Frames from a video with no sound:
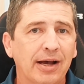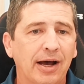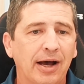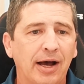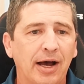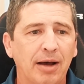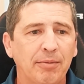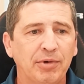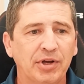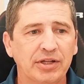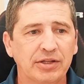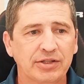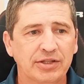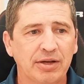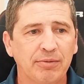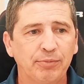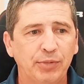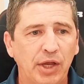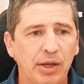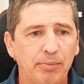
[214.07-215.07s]
but
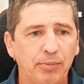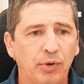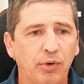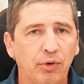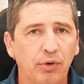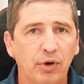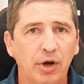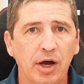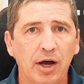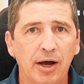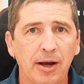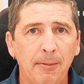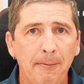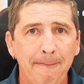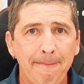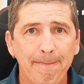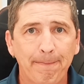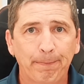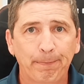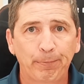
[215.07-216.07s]
some people
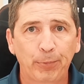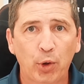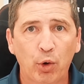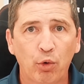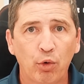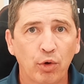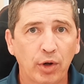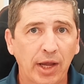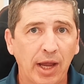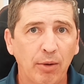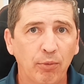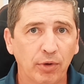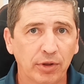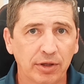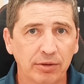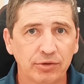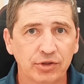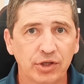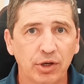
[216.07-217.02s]
are okay with them.